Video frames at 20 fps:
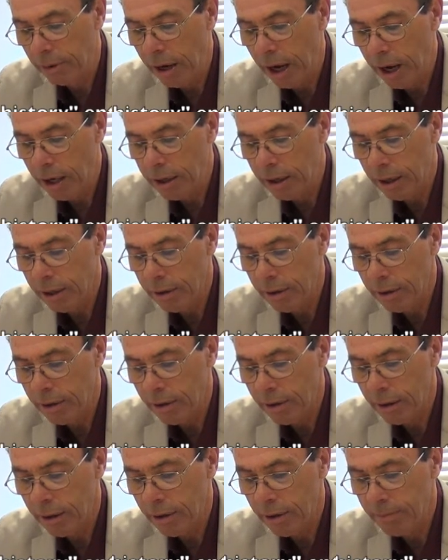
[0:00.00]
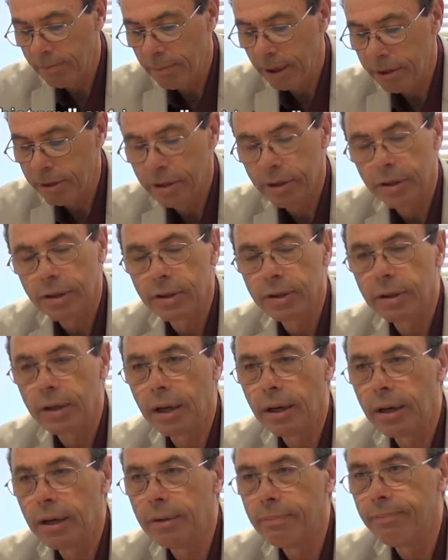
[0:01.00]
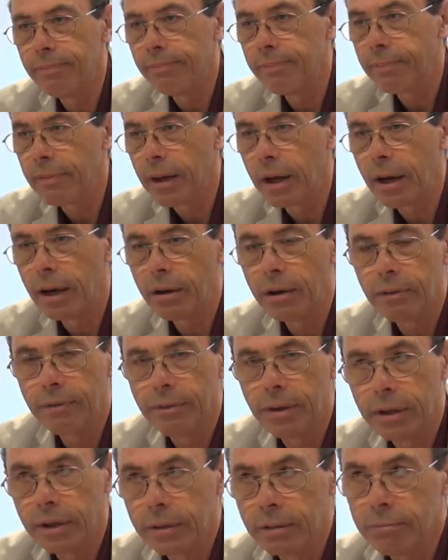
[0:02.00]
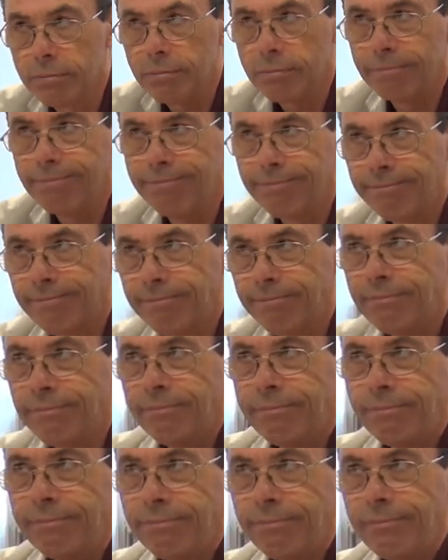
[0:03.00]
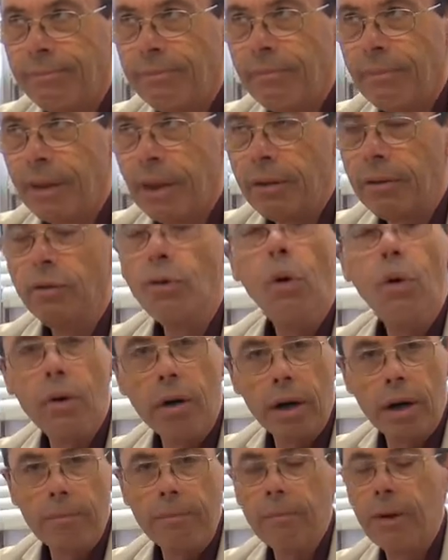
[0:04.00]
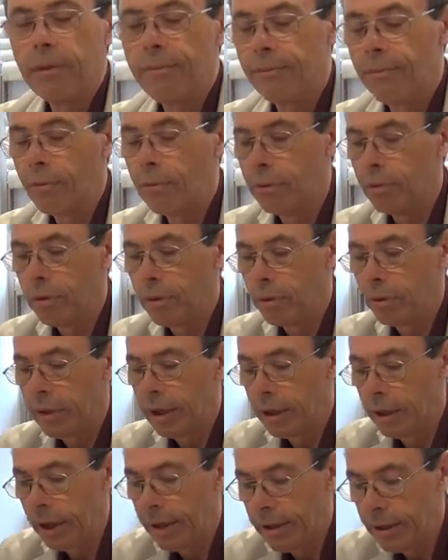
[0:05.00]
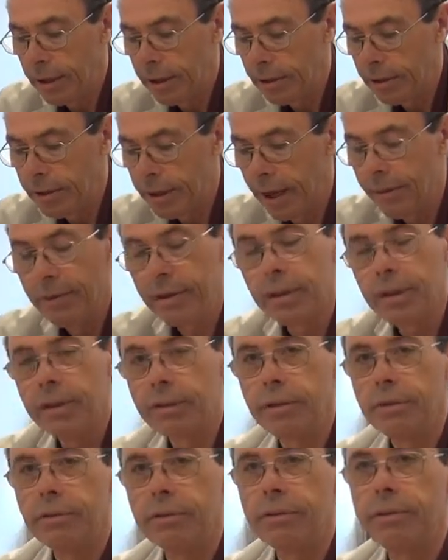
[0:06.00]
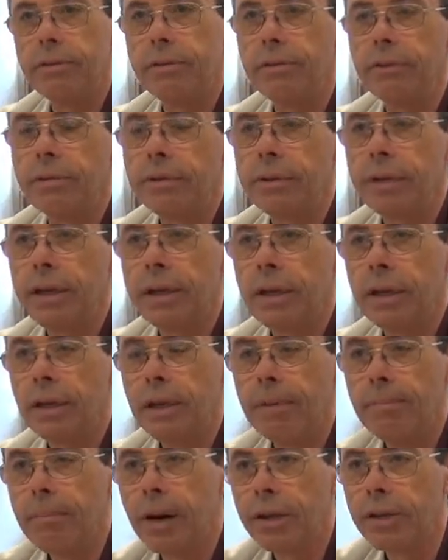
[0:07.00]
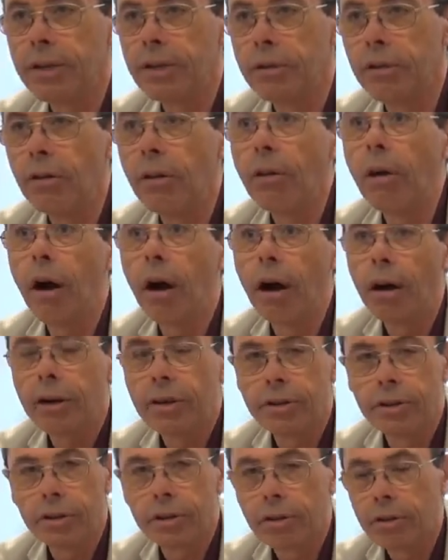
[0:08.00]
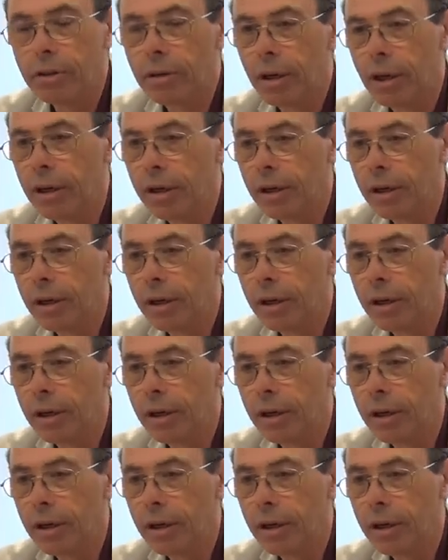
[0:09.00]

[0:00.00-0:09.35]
Baraka is much out of the norm for the 1970s and seeking a much larger